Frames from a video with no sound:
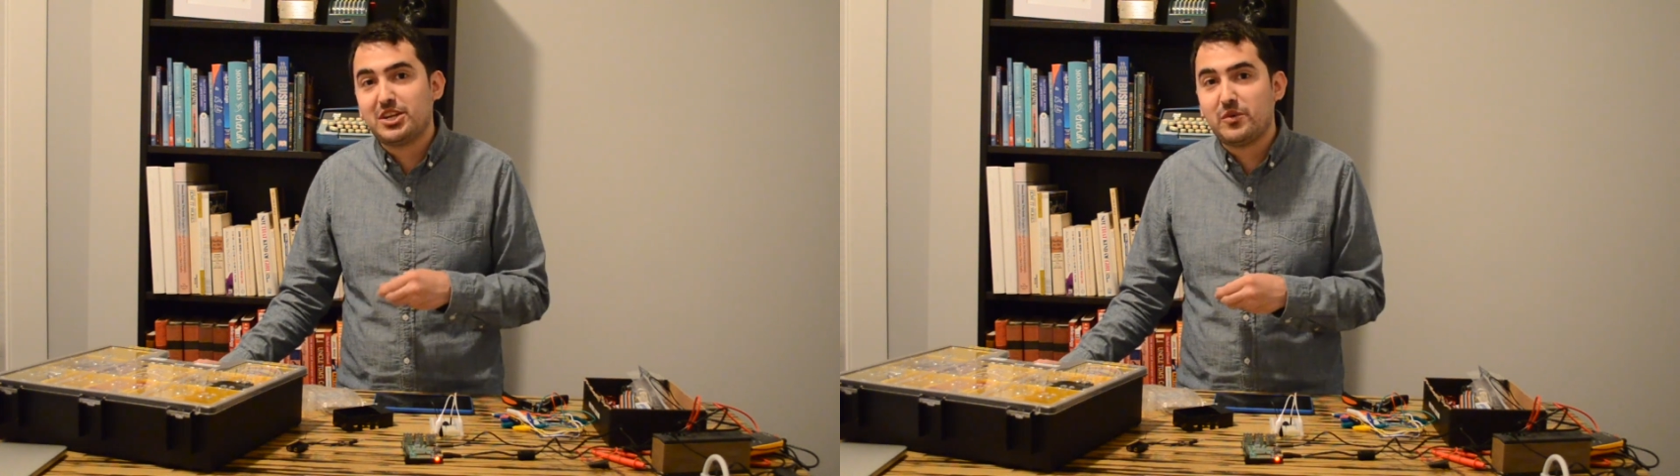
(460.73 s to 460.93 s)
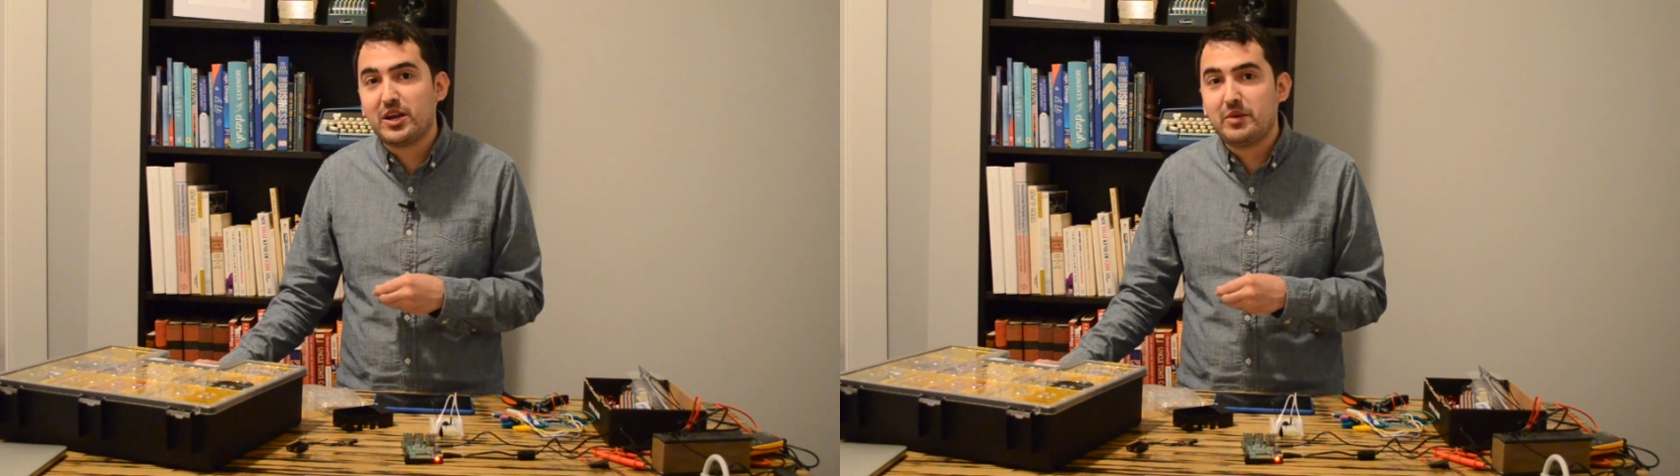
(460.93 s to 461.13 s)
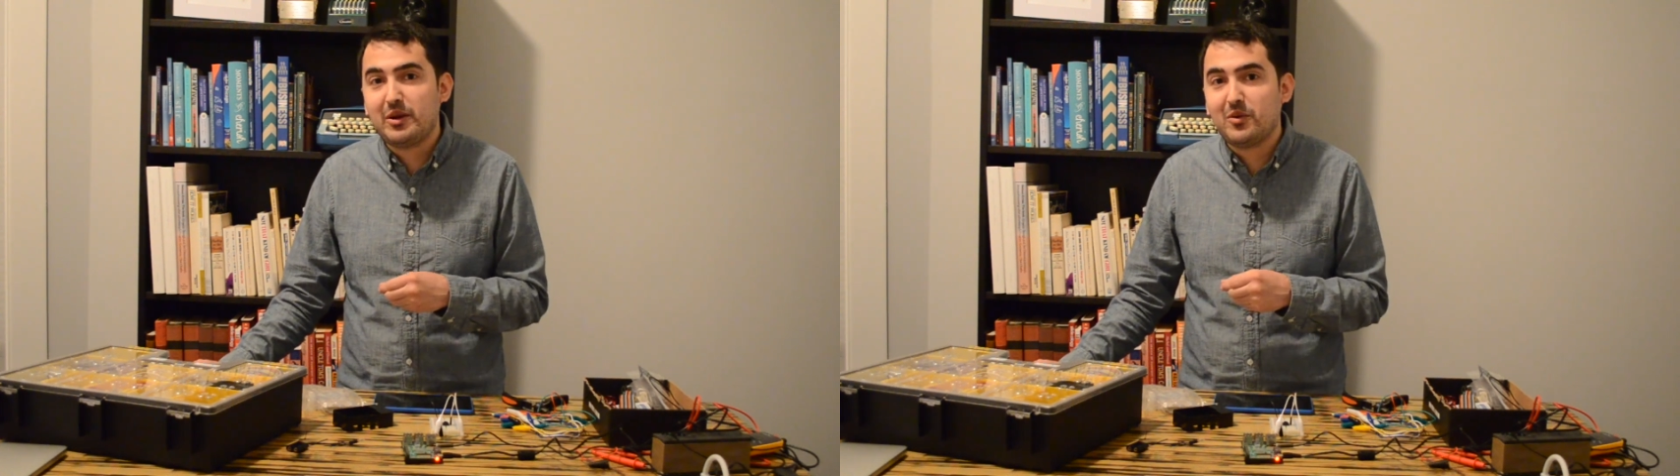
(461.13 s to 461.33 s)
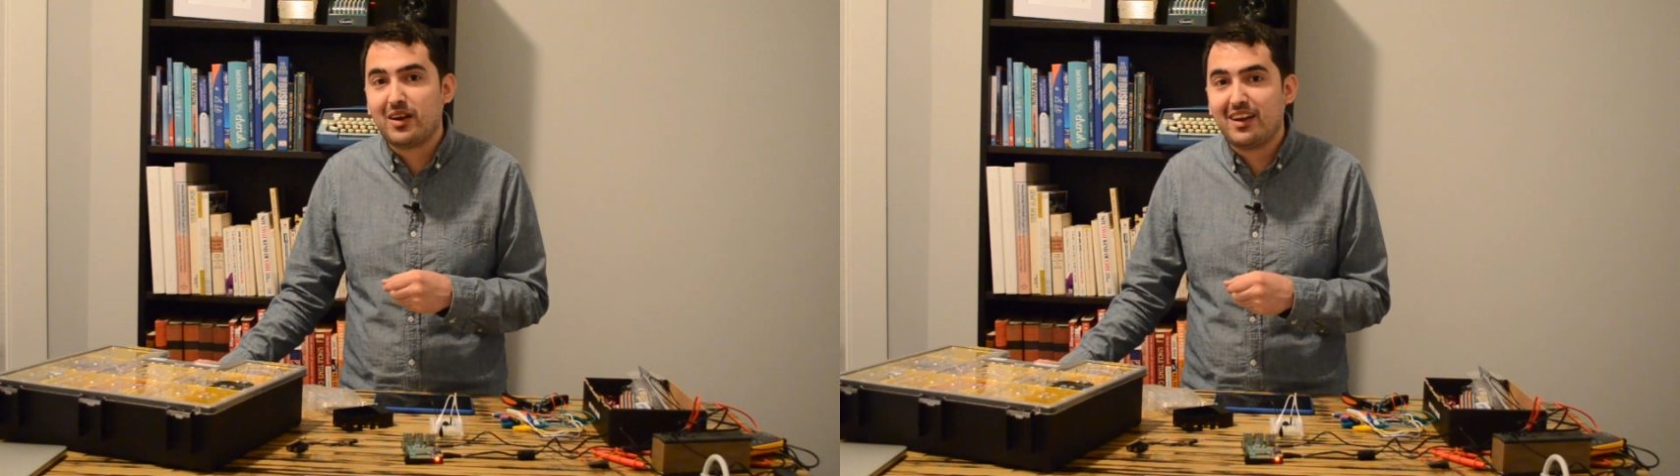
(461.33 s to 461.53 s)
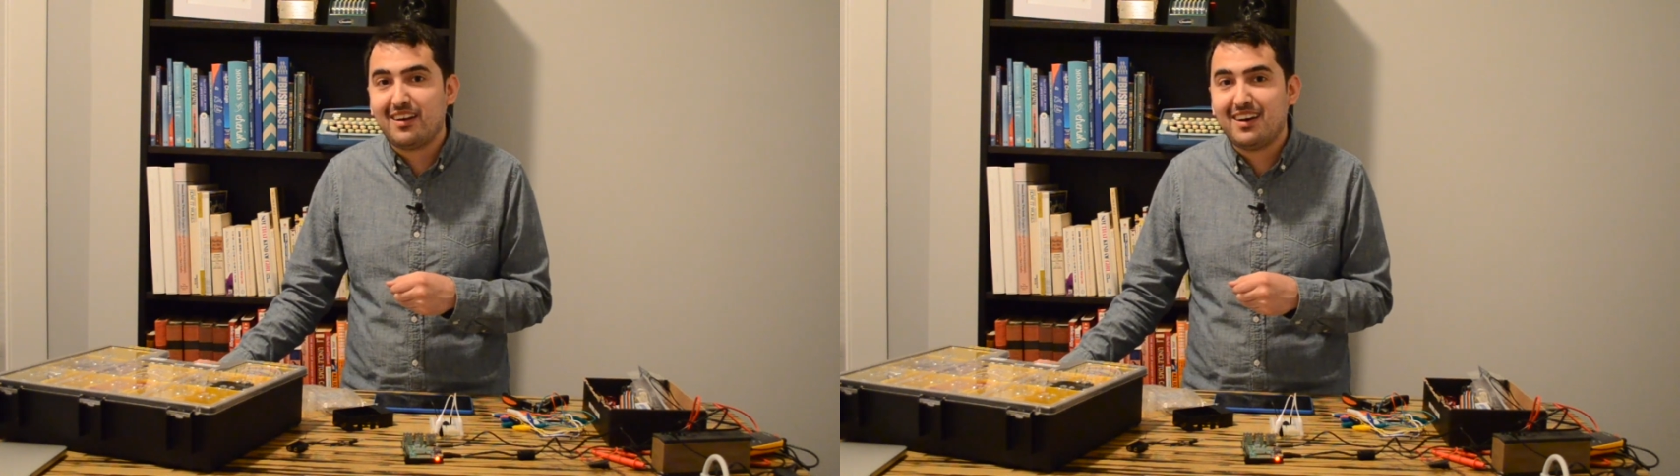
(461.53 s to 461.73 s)
that we're going to be
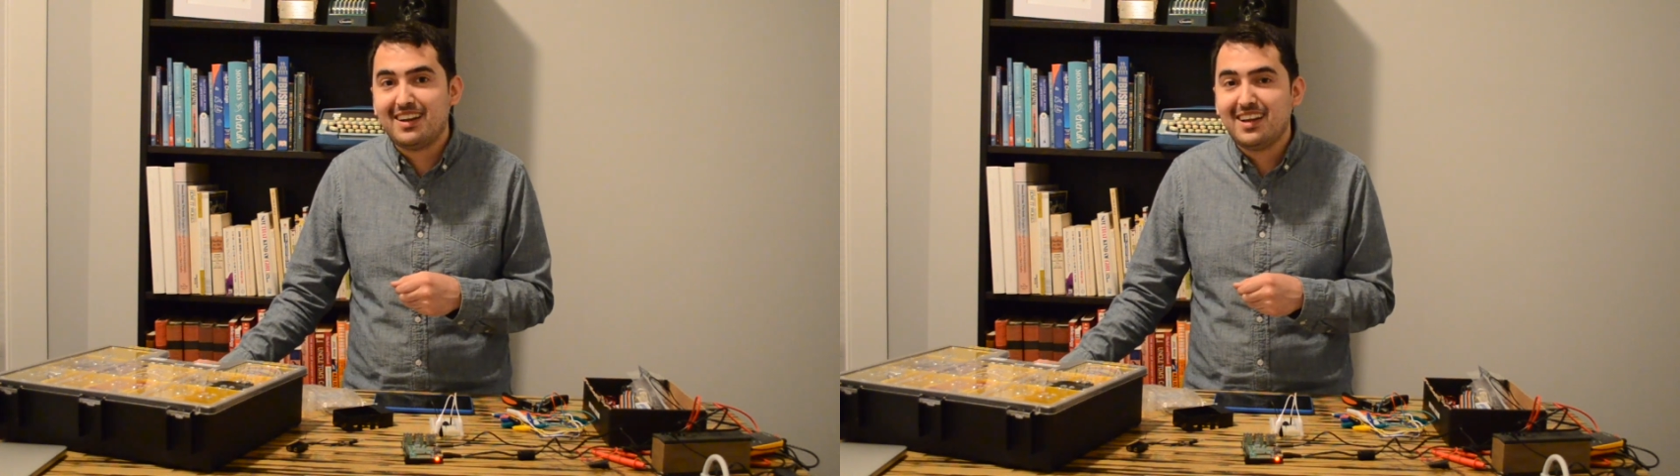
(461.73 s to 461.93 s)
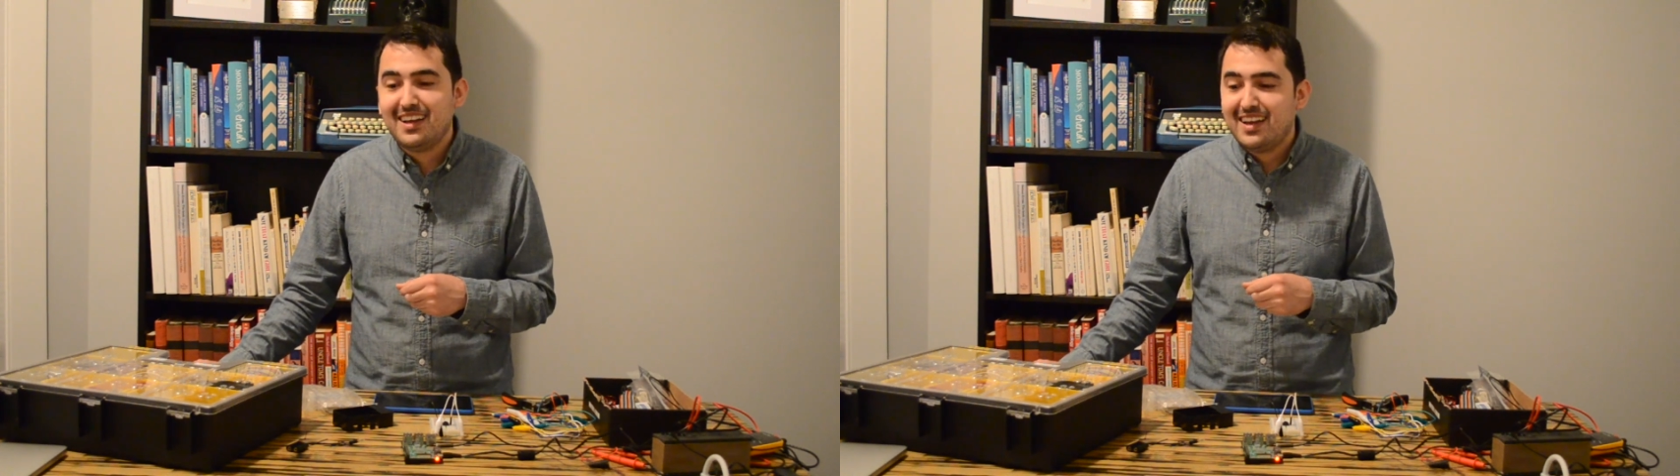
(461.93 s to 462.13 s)
working on,